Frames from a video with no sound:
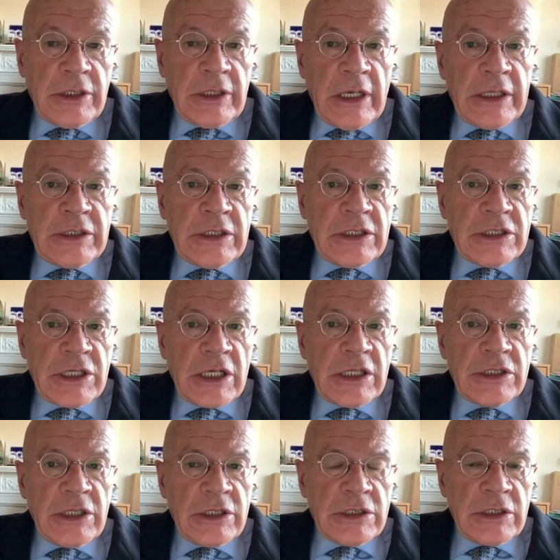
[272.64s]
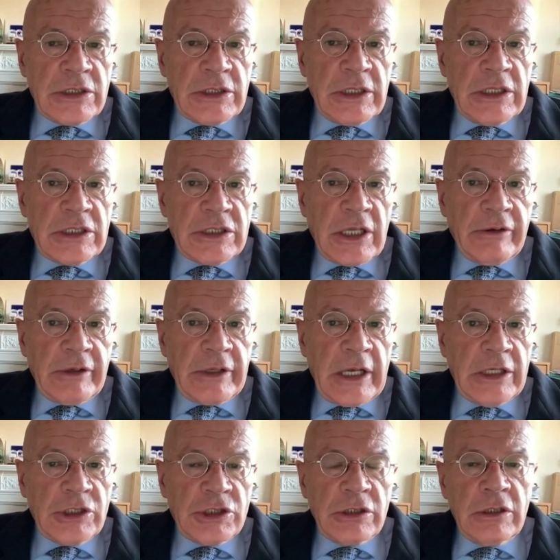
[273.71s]
to the 1960s and
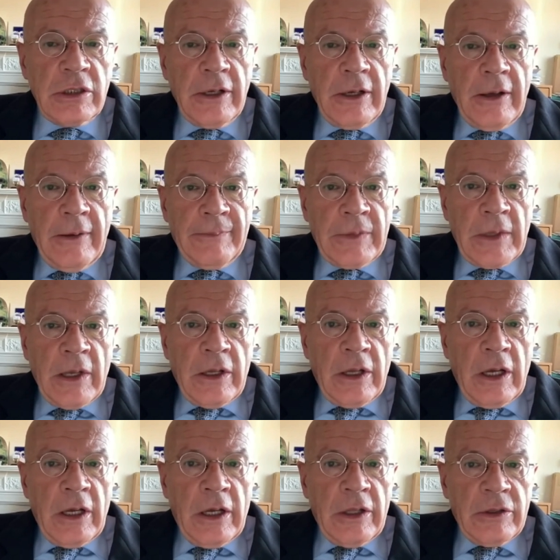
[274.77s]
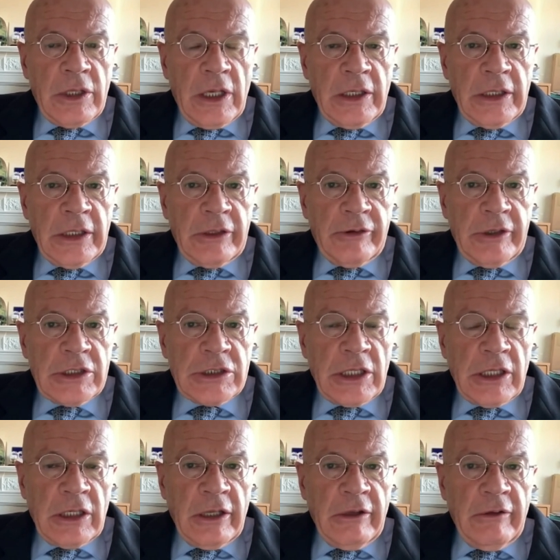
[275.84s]
desegregation, uh, then
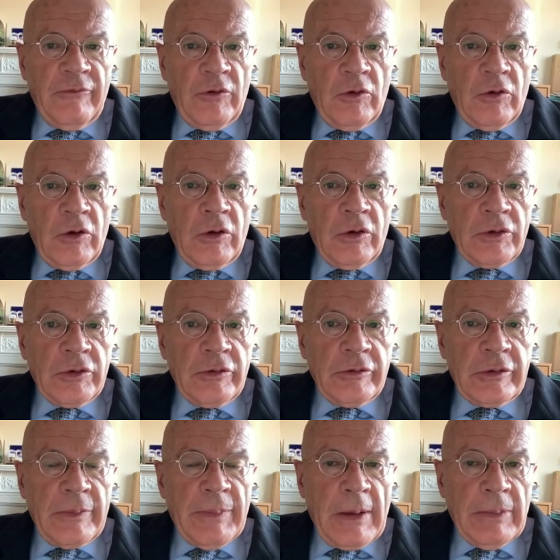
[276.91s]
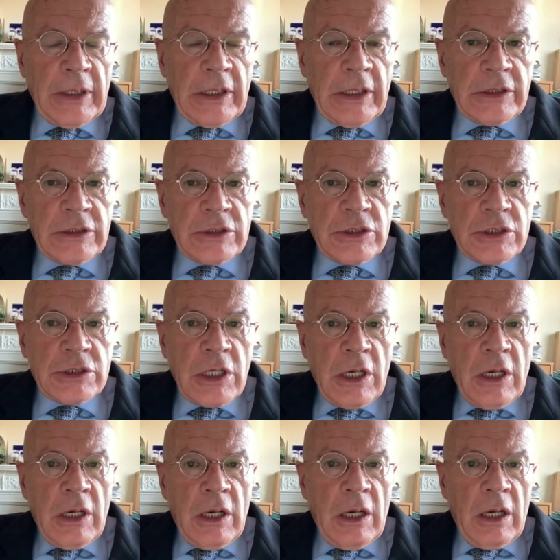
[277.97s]
increasingly for Republicans
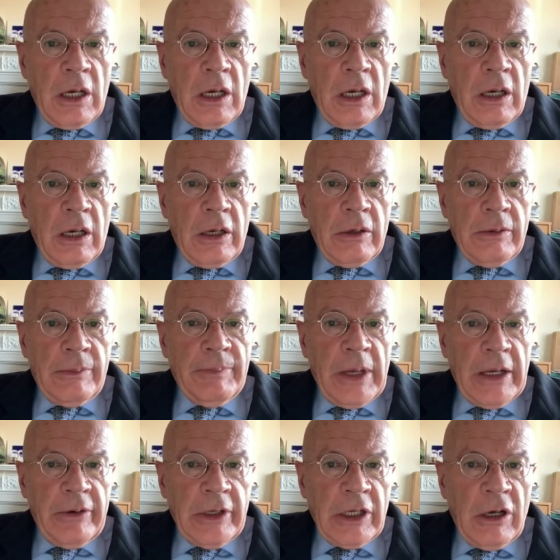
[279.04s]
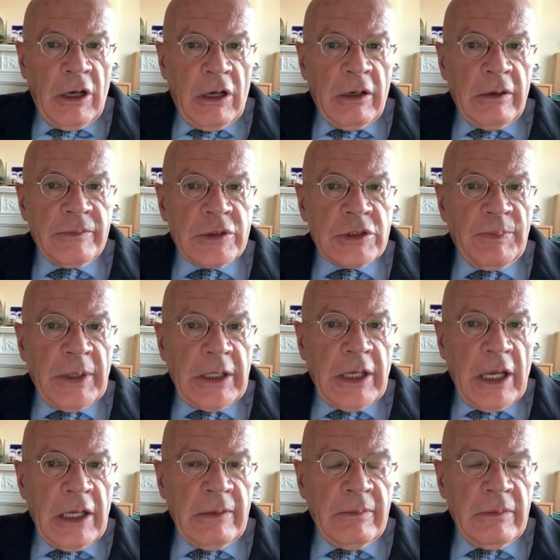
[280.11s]
uh, bearing arms
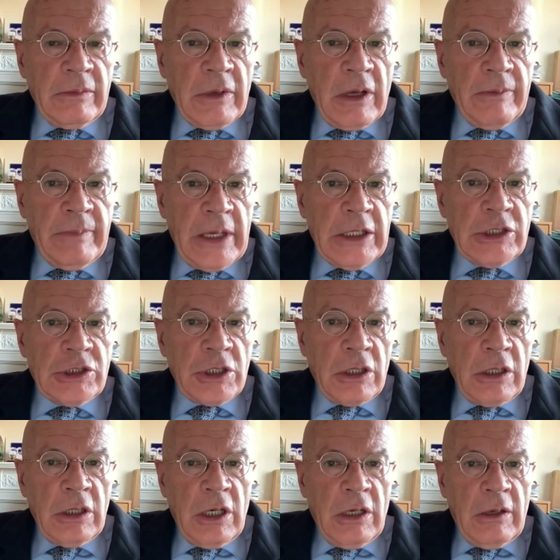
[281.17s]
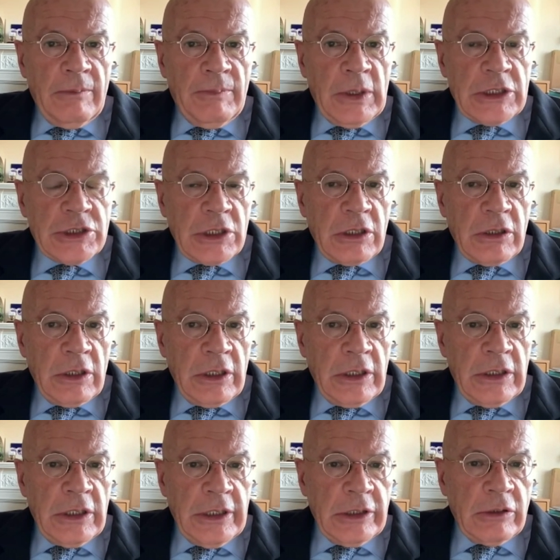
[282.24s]
became a major political
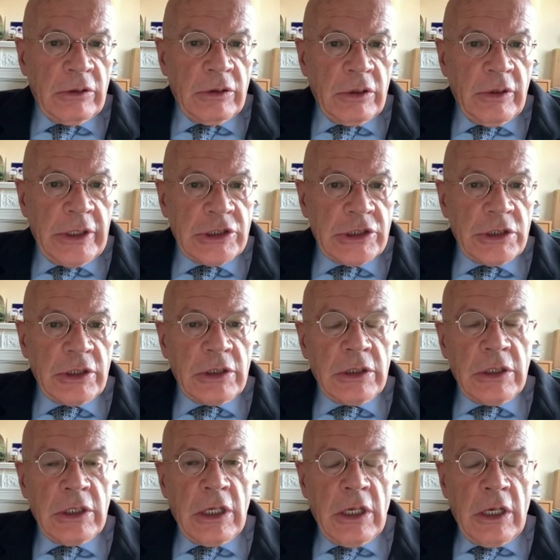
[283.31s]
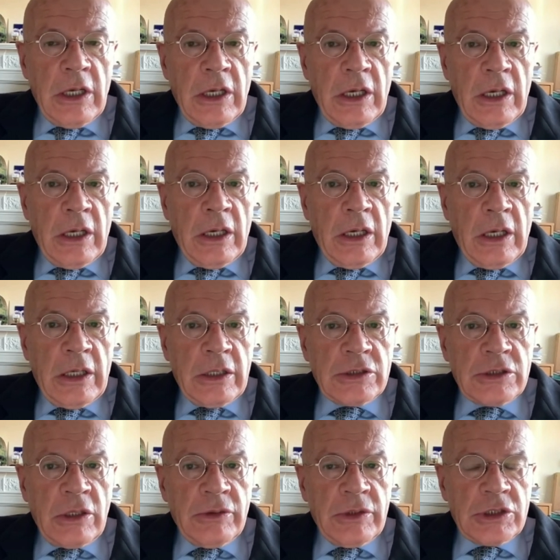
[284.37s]
and legal question. Uh, and
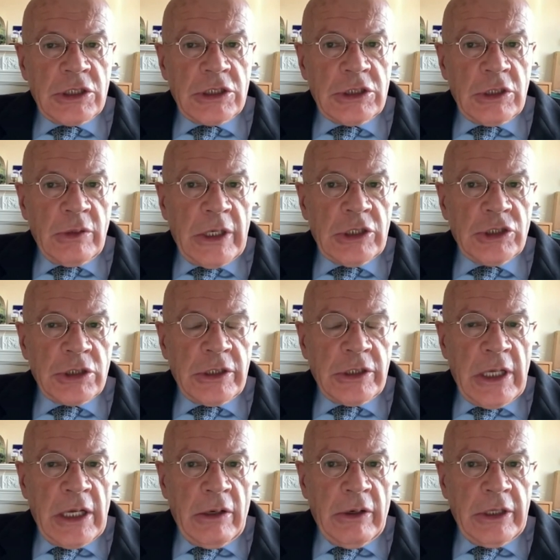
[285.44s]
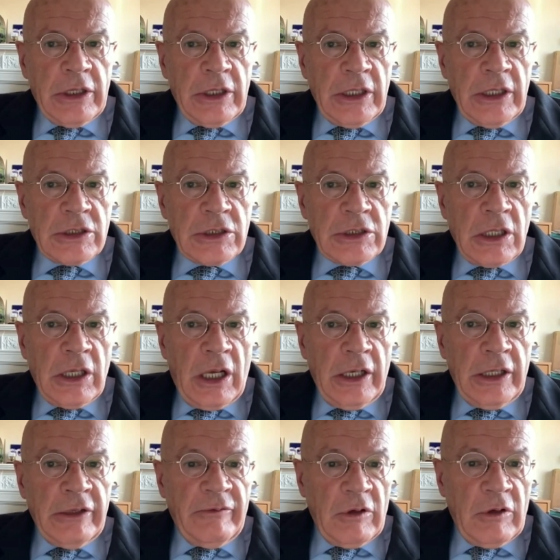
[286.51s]
so the situation now, I think, is a
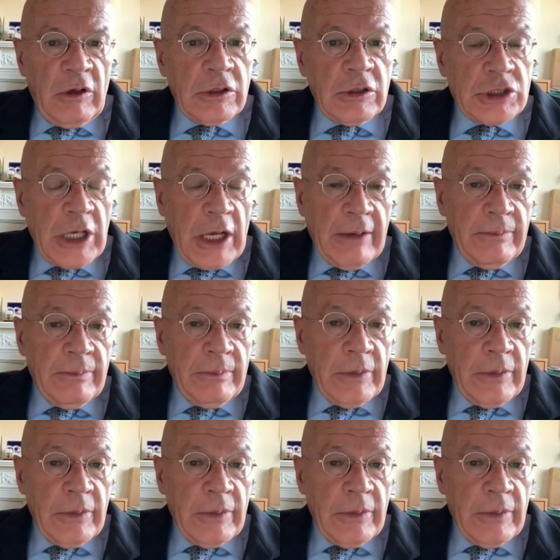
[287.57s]
kind of logjam